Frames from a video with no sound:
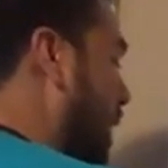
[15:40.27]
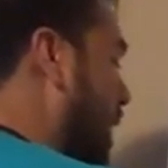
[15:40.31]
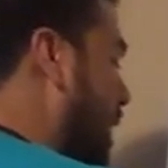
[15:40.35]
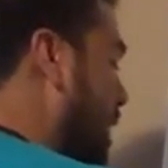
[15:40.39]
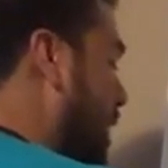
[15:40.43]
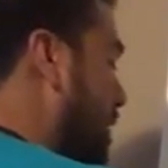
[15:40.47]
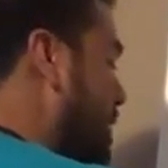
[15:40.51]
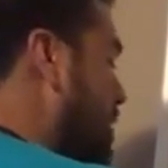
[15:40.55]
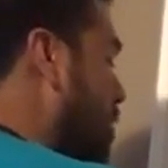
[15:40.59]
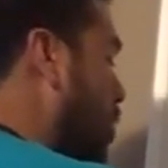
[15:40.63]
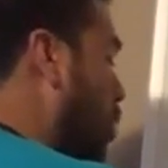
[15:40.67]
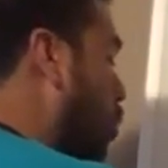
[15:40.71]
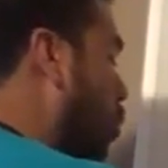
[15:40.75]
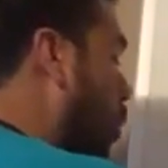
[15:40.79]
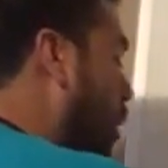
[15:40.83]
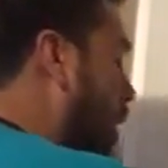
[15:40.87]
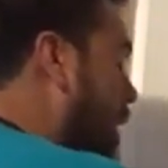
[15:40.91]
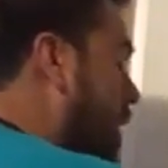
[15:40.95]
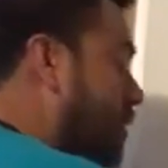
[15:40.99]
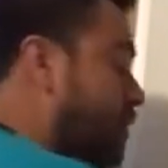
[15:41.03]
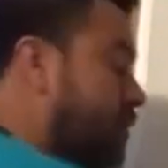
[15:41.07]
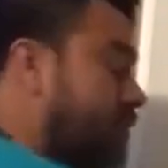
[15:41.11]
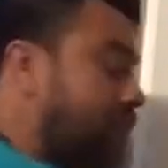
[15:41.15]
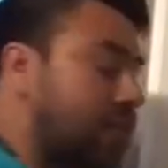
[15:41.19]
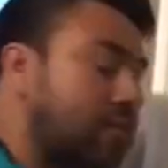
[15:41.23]
It's a
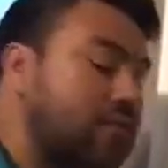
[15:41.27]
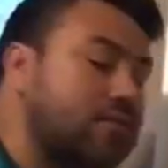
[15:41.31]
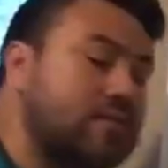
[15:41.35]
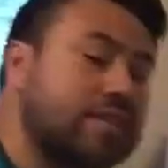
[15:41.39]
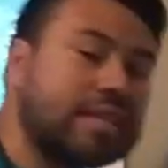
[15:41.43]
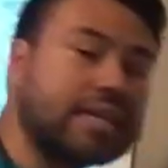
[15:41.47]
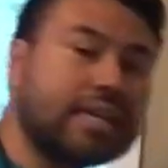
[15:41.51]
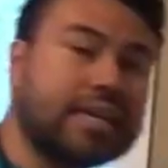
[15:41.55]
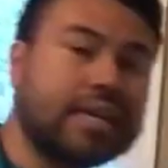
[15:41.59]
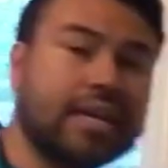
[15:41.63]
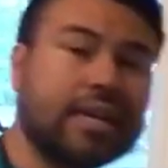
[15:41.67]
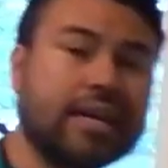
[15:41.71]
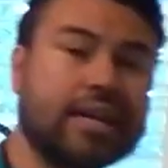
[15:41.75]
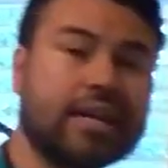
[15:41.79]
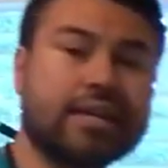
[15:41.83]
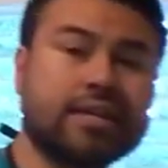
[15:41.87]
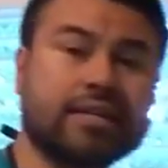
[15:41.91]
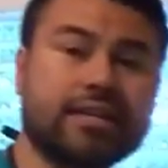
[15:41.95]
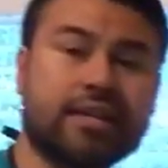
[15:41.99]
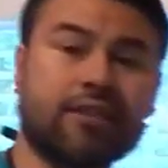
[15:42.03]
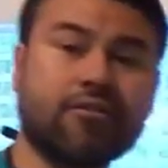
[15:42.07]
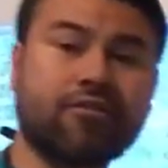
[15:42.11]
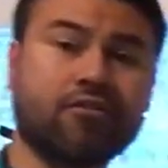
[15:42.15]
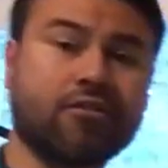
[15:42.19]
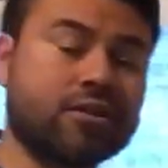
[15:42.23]
150
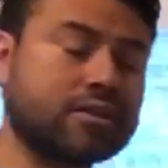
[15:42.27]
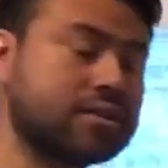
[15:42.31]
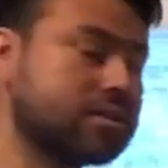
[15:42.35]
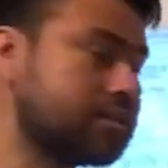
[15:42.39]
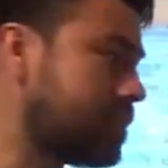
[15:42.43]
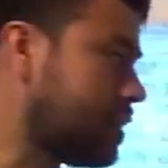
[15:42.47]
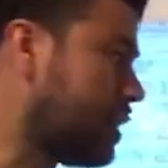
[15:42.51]
difference.